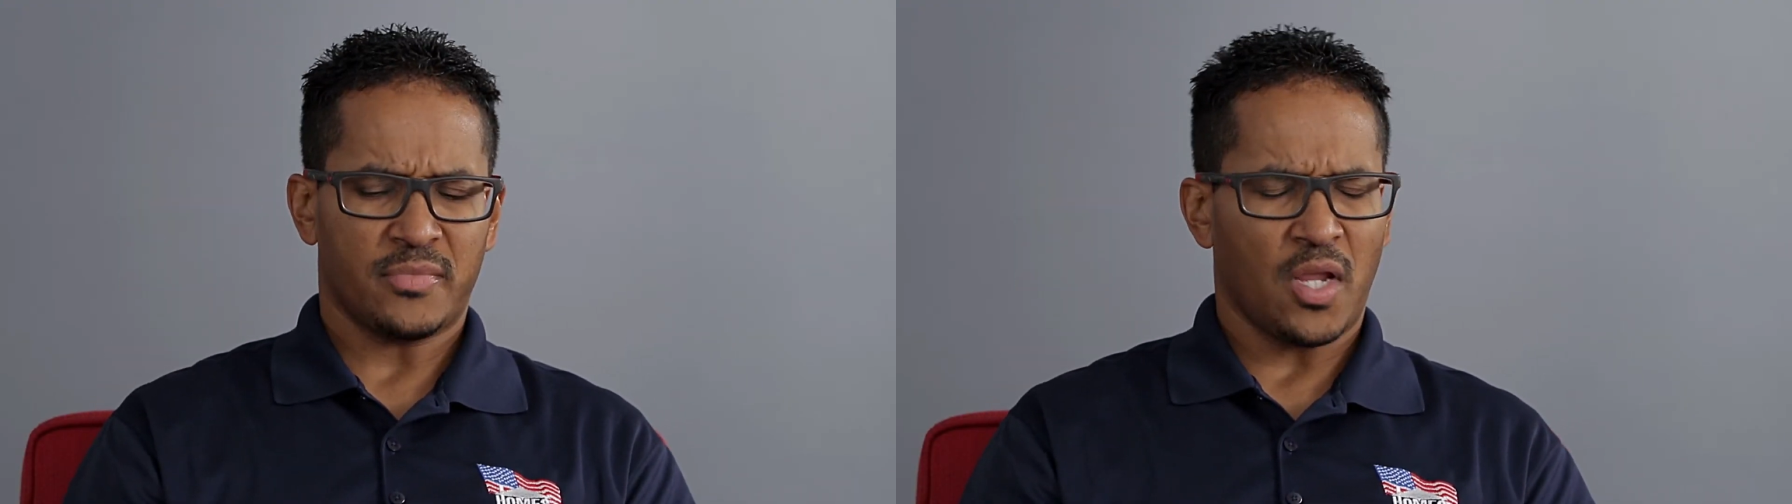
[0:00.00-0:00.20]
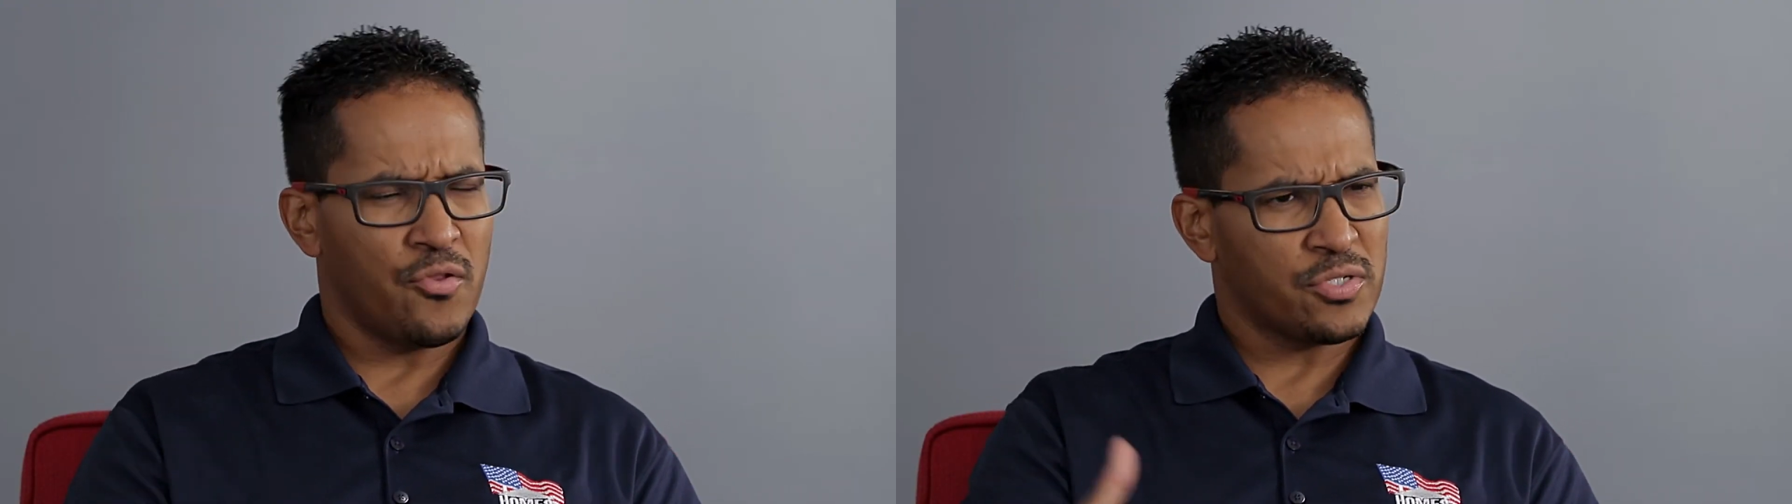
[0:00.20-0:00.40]

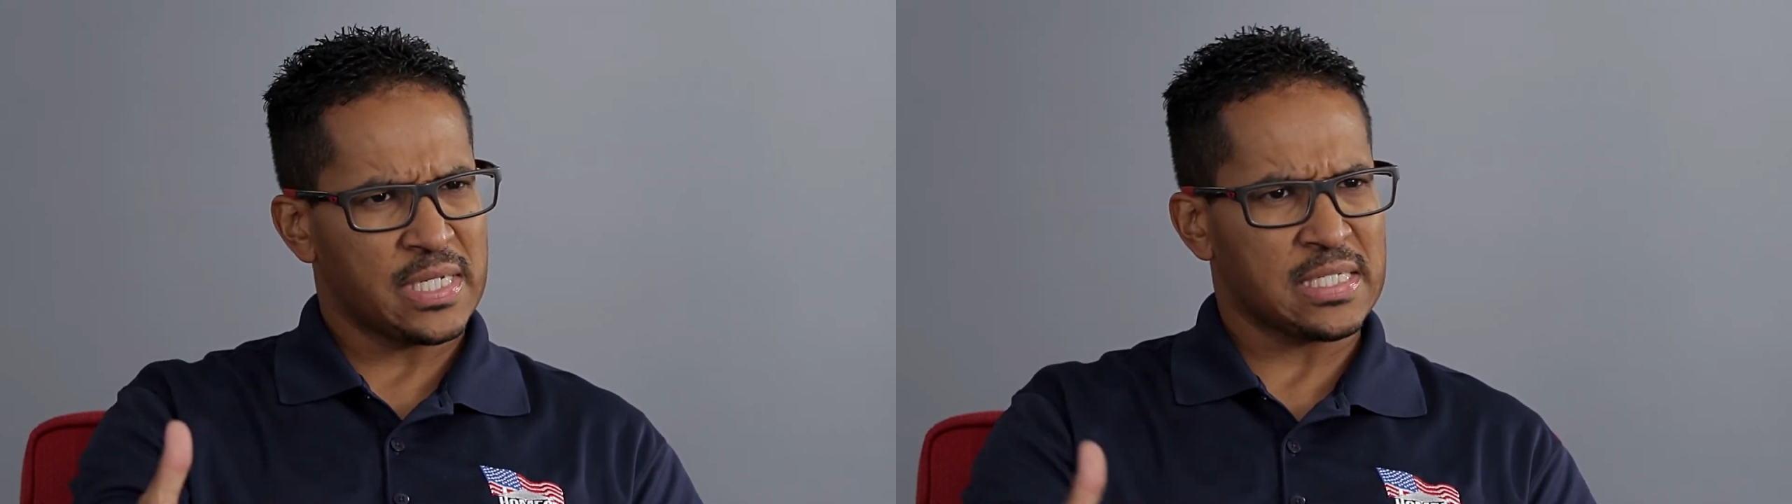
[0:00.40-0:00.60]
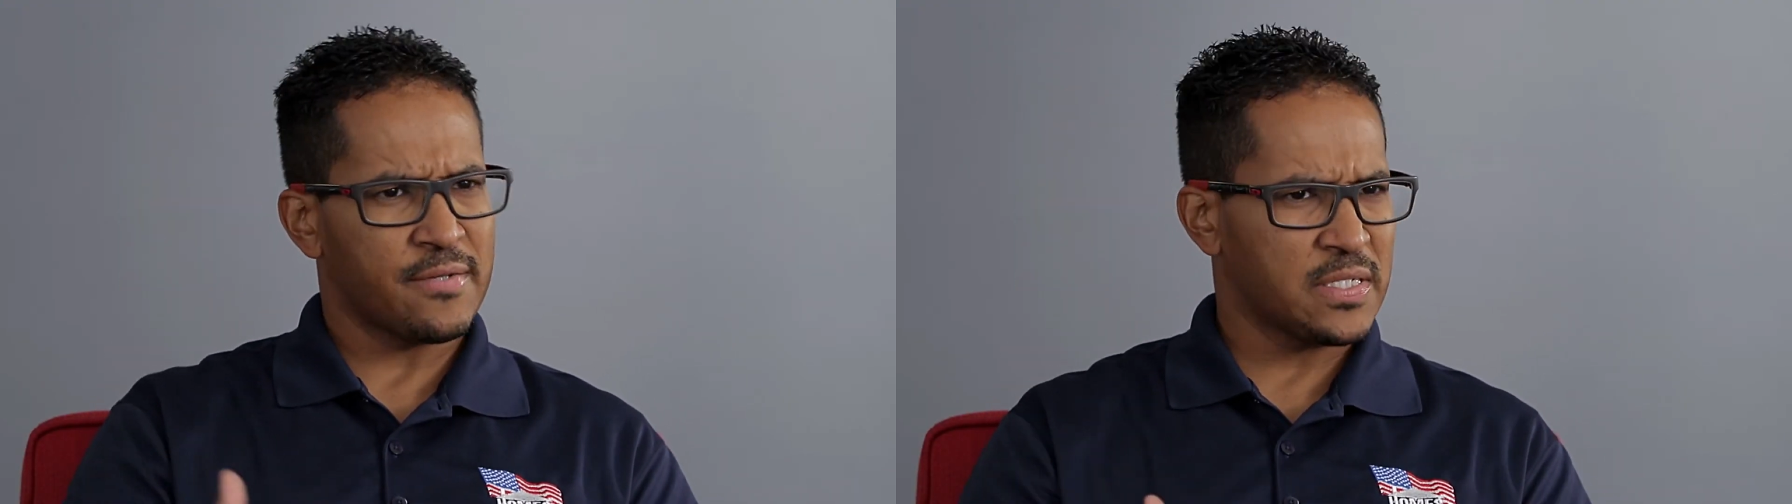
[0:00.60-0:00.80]
There's
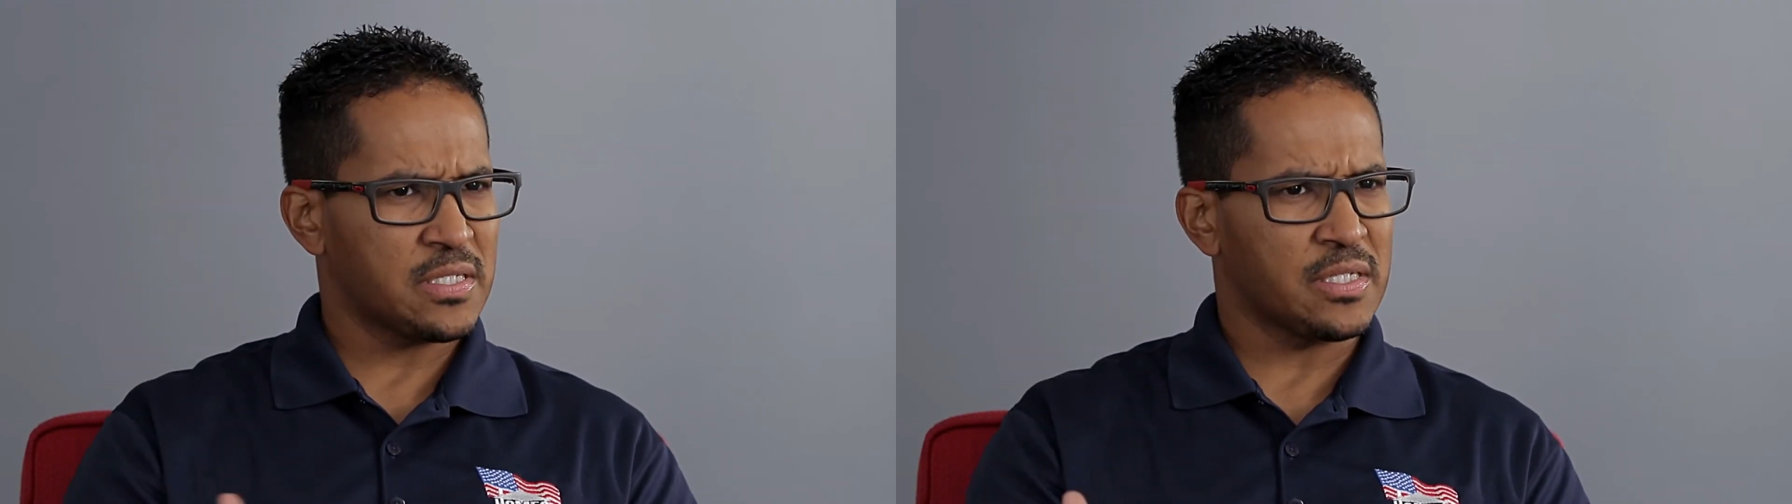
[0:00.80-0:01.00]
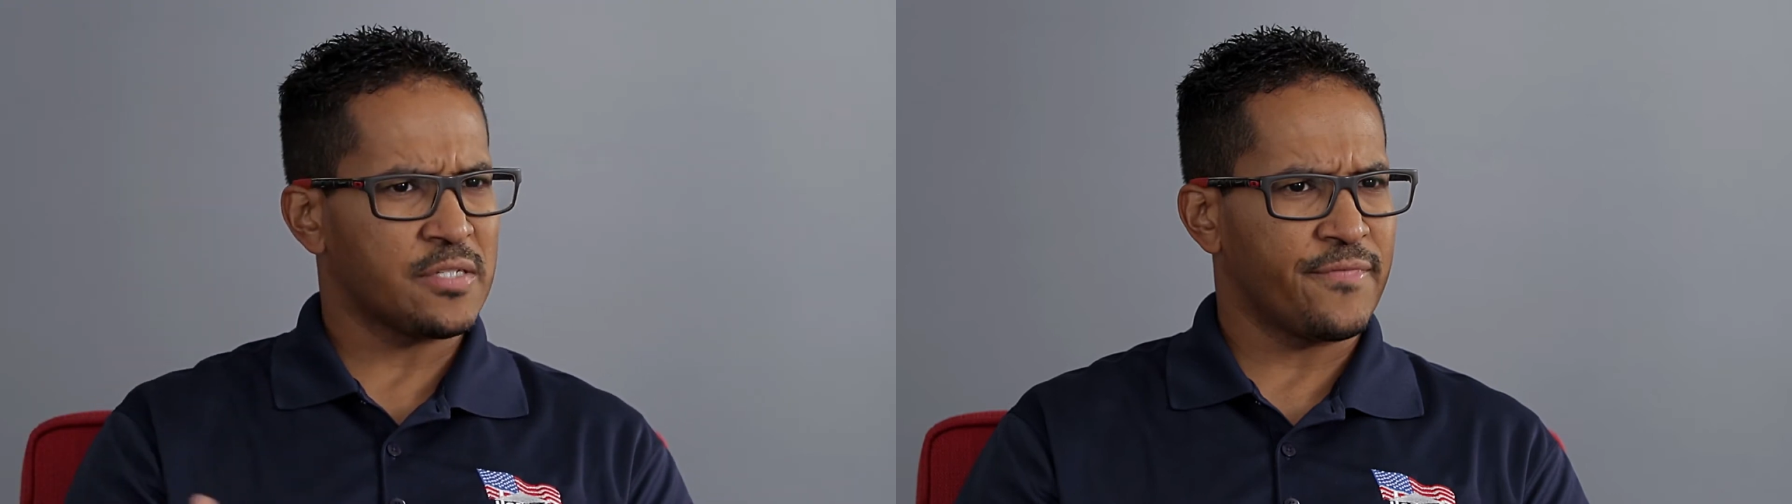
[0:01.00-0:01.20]
6 of us
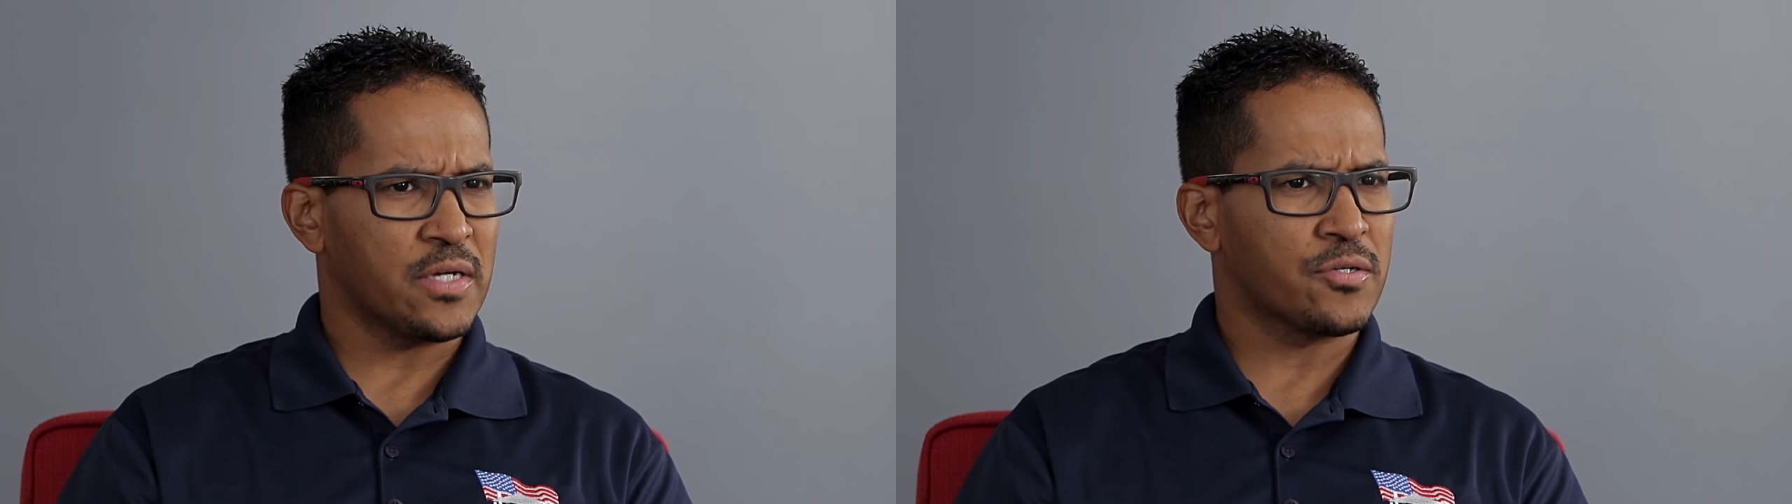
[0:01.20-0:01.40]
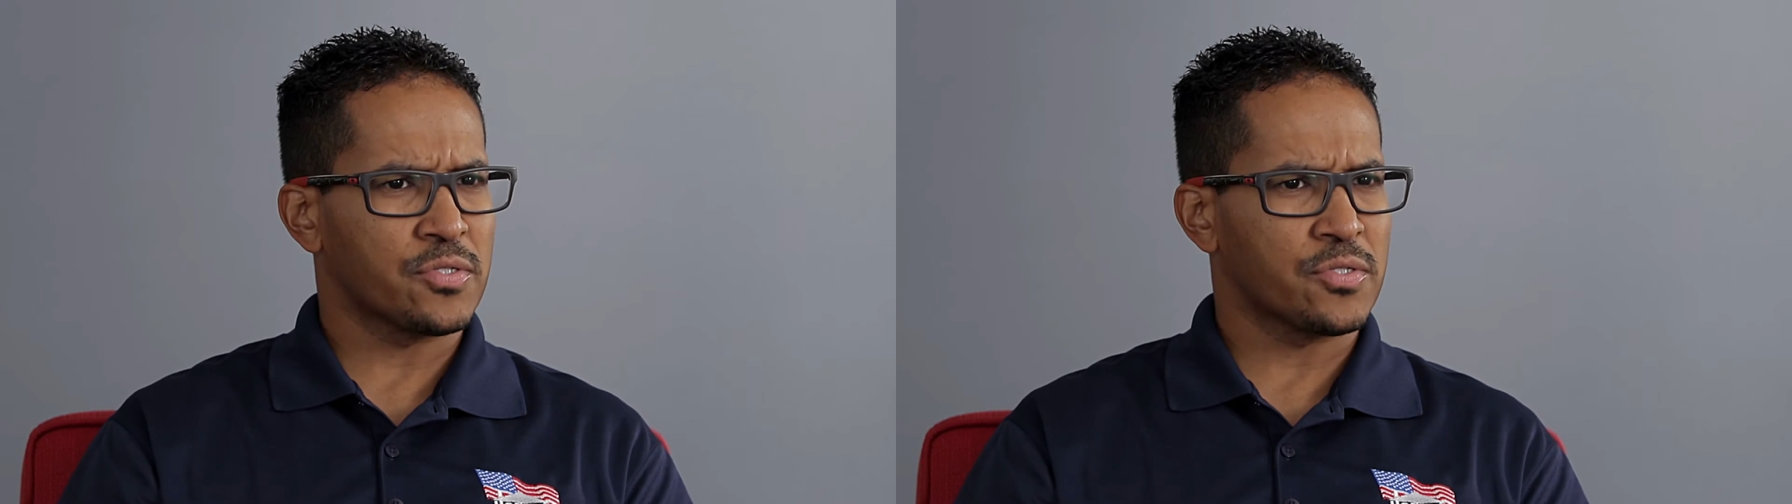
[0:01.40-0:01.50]
in this vehicle